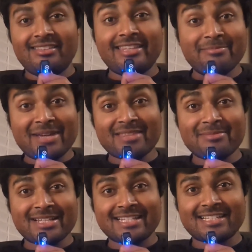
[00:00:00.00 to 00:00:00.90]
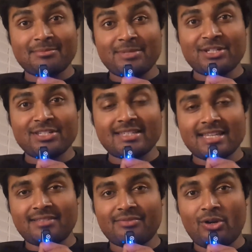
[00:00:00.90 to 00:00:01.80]
the Mathematics Admissions
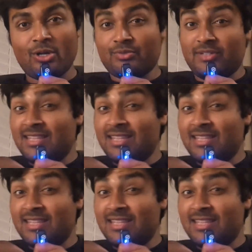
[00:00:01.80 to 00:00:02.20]
Test for Oxford.